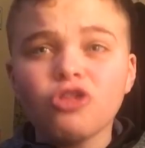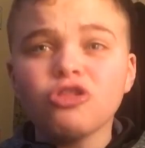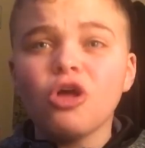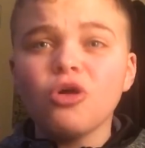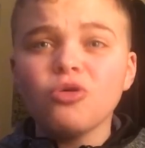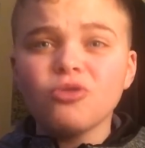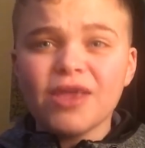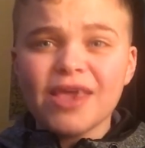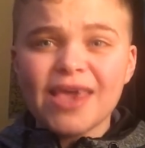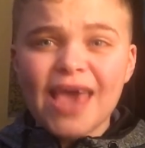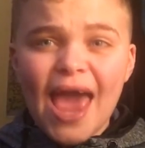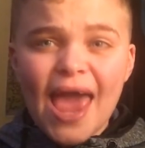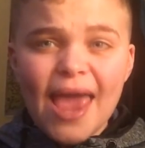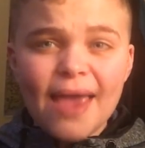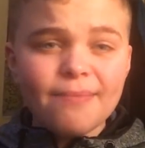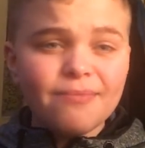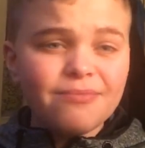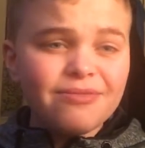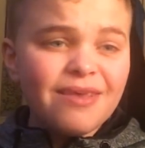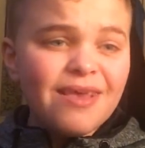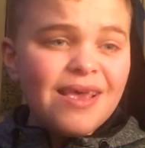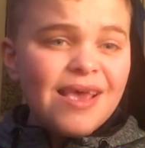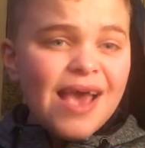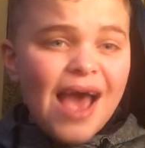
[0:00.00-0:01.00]
a load of
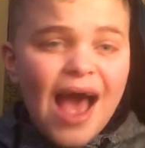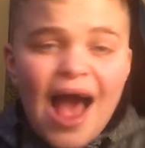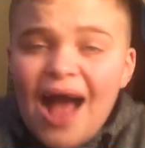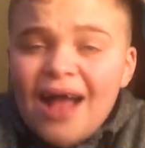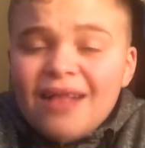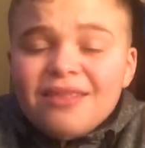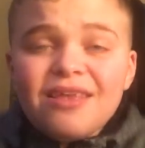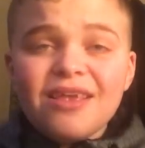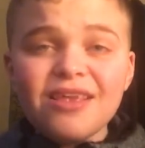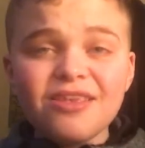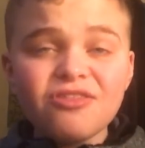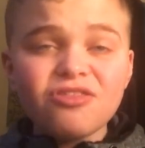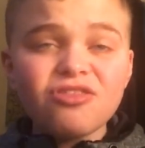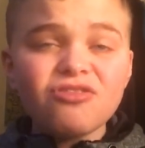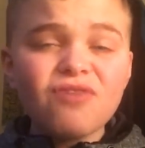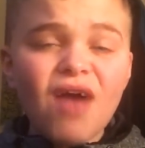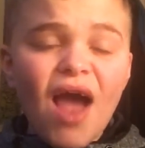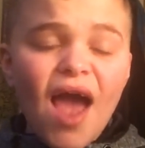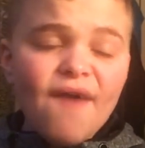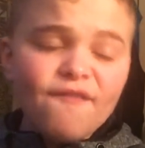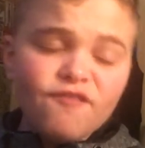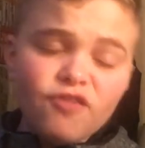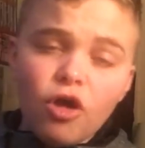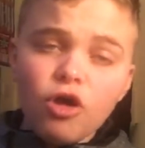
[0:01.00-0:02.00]
games. And he's
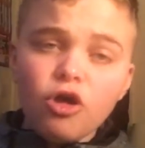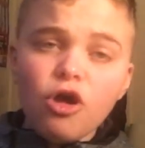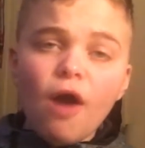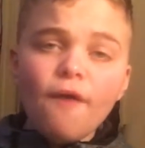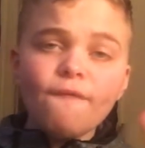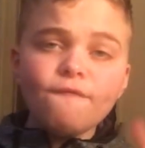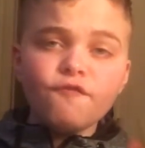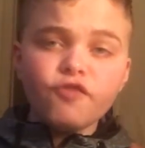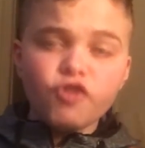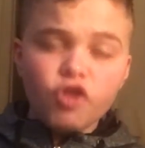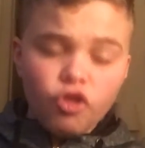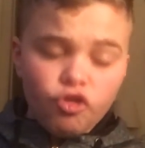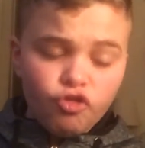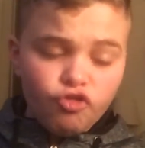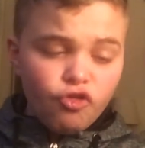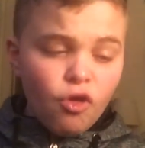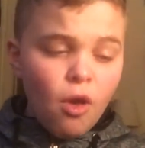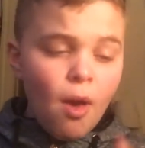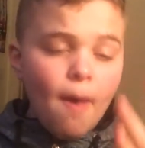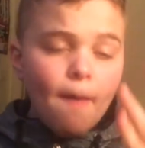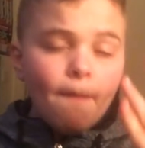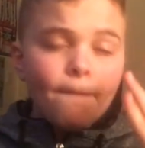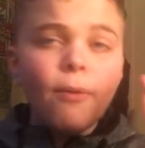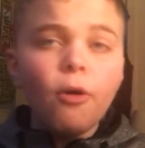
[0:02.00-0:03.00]
thriving on confidence.
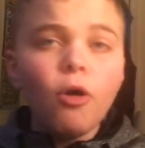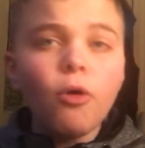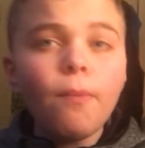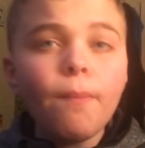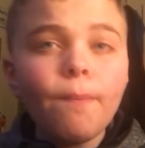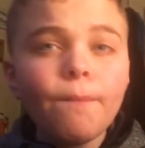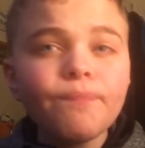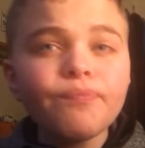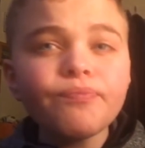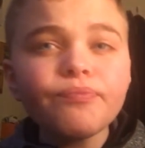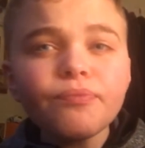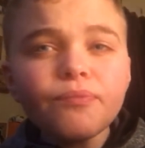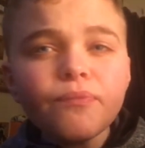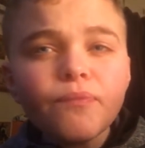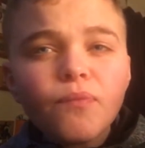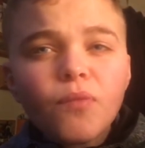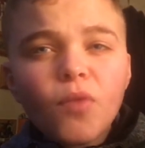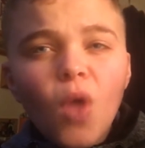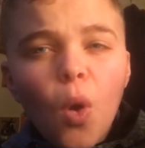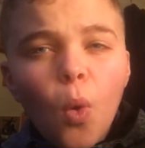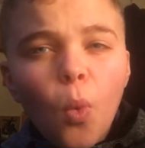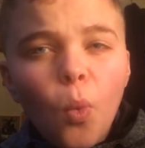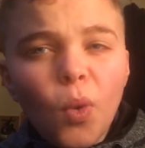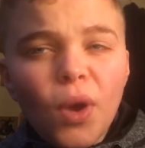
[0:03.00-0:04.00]
But
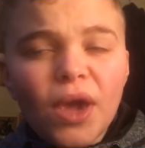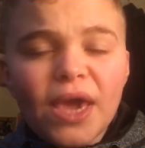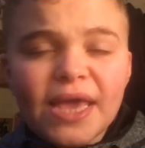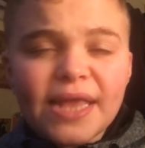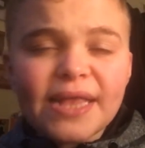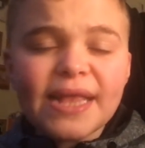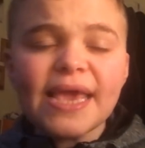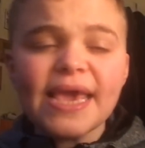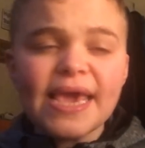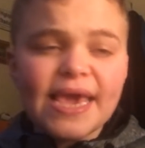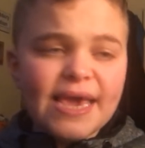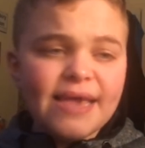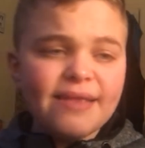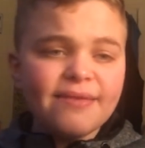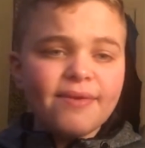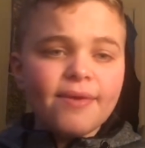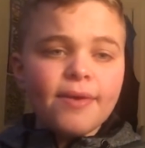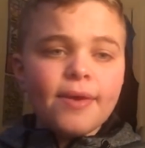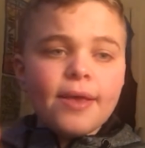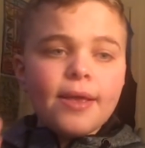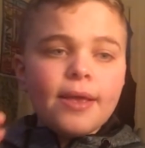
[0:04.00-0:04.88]
we need